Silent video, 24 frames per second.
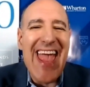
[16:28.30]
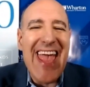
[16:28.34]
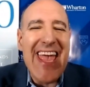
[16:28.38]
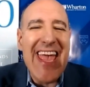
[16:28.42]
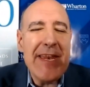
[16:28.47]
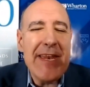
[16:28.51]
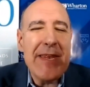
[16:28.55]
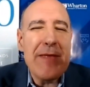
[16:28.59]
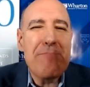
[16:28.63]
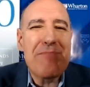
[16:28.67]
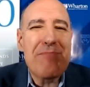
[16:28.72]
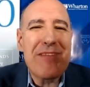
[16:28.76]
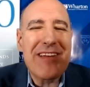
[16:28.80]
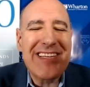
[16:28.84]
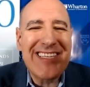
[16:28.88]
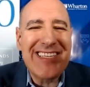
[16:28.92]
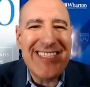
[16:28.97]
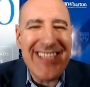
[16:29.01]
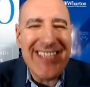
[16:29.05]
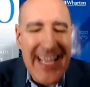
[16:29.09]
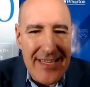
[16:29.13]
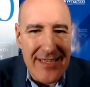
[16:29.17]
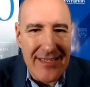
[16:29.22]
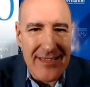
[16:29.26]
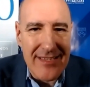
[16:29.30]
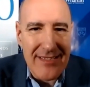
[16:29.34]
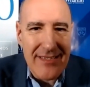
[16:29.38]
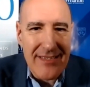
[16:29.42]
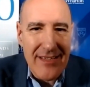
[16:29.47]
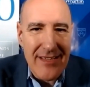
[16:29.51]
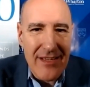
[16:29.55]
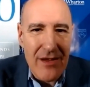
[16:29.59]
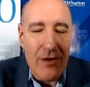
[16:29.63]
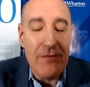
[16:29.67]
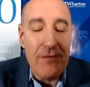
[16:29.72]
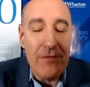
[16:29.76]
80%
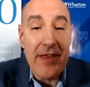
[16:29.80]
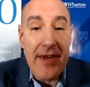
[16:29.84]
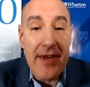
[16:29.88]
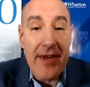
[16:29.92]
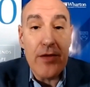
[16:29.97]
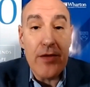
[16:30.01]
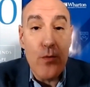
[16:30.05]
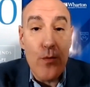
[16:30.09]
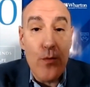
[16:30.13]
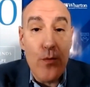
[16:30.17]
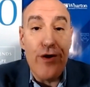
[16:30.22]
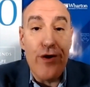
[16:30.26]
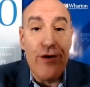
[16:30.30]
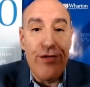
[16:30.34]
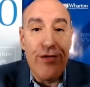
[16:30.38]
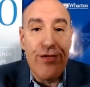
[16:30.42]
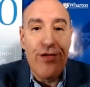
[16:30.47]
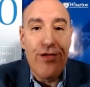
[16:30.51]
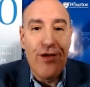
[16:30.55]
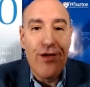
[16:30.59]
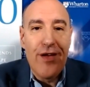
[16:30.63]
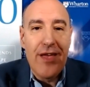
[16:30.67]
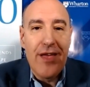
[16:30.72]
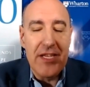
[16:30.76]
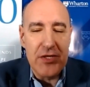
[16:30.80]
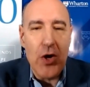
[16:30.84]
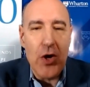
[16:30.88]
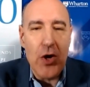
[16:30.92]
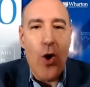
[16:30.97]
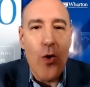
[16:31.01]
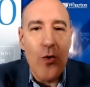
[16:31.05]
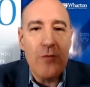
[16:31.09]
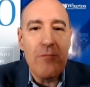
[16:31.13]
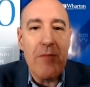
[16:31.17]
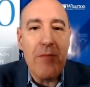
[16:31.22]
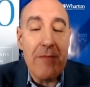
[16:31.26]
of the net worth is
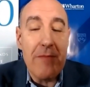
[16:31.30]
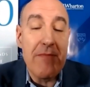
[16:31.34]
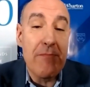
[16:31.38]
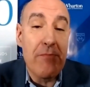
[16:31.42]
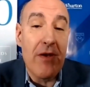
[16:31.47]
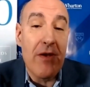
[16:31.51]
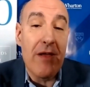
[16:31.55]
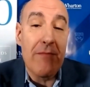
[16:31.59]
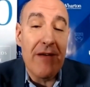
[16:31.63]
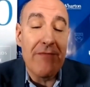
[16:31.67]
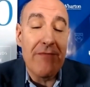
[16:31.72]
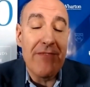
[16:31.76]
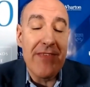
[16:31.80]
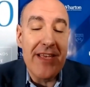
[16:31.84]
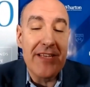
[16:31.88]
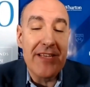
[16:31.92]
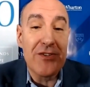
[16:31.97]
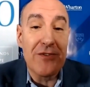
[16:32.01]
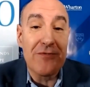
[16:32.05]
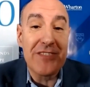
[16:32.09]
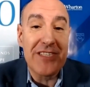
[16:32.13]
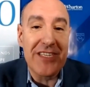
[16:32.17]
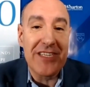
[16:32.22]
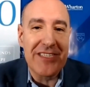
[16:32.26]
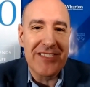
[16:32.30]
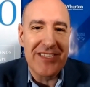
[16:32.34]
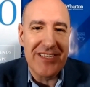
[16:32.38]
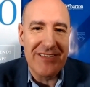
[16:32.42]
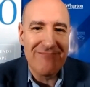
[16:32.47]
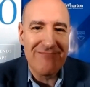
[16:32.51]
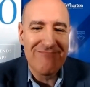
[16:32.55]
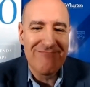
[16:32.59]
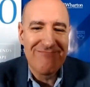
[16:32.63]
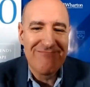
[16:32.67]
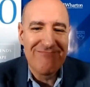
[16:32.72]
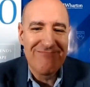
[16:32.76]
owned by people above the age of
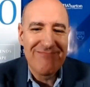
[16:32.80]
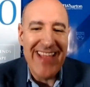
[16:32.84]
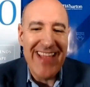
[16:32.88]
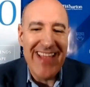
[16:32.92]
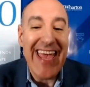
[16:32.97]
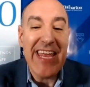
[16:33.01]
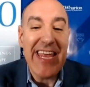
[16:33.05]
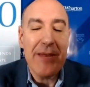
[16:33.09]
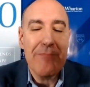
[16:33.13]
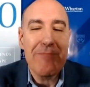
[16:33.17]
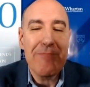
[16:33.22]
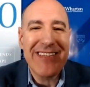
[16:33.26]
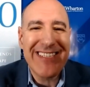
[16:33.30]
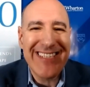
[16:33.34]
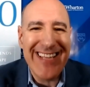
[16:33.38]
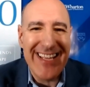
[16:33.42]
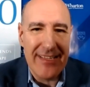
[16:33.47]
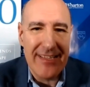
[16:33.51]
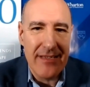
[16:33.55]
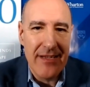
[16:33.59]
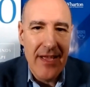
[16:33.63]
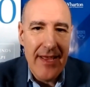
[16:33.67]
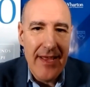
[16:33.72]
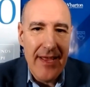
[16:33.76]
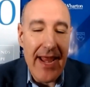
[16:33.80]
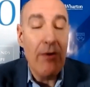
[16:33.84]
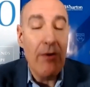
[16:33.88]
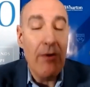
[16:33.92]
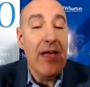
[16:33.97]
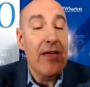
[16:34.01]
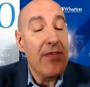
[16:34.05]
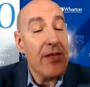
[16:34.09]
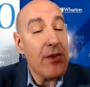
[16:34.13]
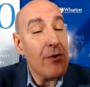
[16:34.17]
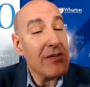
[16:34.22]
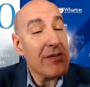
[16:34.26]
60. 80%.
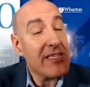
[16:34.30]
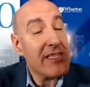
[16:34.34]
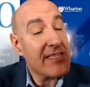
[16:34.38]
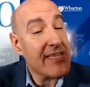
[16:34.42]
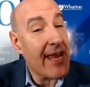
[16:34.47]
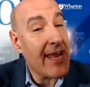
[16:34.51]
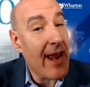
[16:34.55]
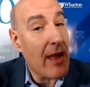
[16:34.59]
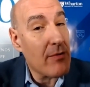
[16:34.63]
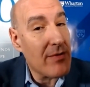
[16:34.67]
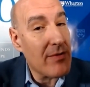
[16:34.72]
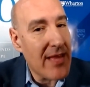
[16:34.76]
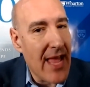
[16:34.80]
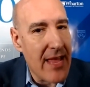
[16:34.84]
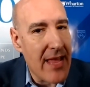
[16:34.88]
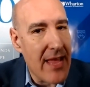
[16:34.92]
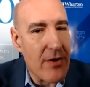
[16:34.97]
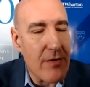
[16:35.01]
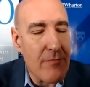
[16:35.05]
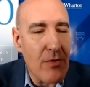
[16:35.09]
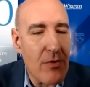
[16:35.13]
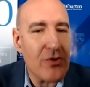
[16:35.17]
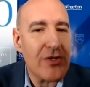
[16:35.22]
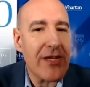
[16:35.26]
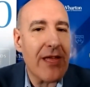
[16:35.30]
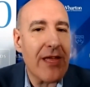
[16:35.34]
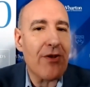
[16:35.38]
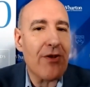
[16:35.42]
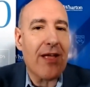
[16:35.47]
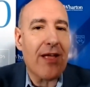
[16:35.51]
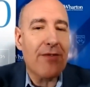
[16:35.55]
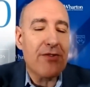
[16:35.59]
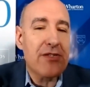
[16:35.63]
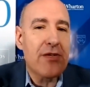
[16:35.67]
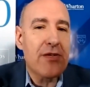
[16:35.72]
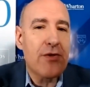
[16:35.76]
Now, the US is an outlier. In most
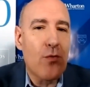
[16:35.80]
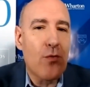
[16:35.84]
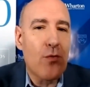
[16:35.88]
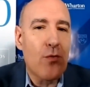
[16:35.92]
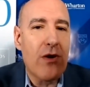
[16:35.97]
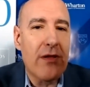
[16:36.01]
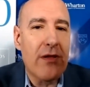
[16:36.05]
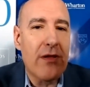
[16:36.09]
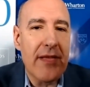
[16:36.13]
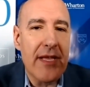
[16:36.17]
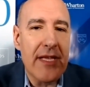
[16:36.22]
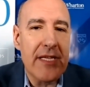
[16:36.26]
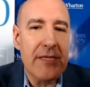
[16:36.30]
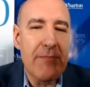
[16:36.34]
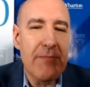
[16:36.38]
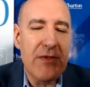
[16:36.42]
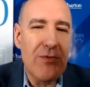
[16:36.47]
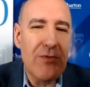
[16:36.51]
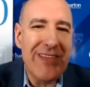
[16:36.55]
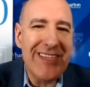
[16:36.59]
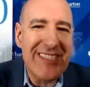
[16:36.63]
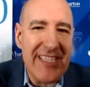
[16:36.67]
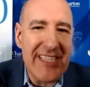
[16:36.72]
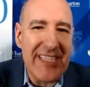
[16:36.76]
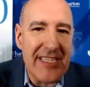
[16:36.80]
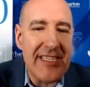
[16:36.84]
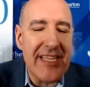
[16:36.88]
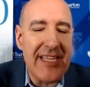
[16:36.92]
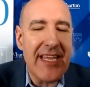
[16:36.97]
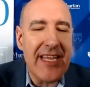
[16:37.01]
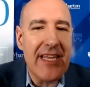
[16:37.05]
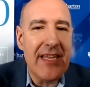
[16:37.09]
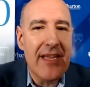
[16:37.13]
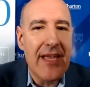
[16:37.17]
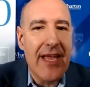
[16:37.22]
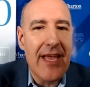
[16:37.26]
other countries in the world, it's between
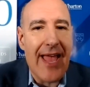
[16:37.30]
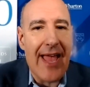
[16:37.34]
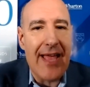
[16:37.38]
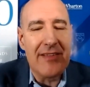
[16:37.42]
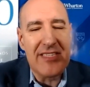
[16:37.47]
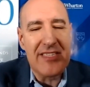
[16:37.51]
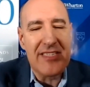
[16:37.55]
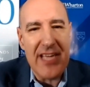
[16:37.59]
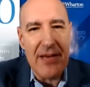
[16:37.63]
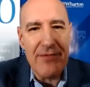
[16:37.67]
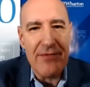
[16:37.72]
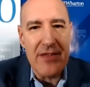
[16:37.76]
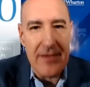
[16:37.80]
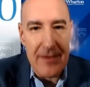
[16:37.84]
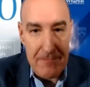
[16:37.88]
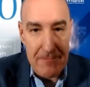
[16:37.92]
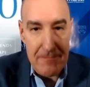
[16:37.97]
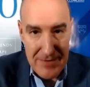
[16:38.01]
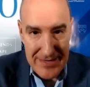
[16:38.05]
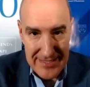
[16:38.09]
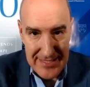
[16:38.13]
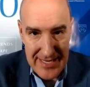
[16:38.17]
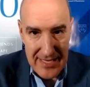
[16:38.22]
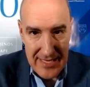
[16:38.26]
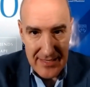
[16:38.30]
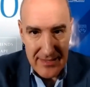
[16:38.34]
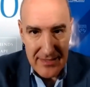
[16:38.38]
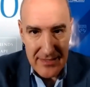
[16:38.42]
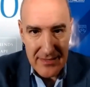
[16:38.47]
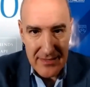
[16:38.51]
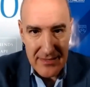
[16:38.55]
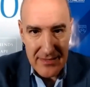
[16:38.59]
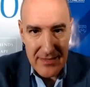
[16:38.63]
60 and 70%.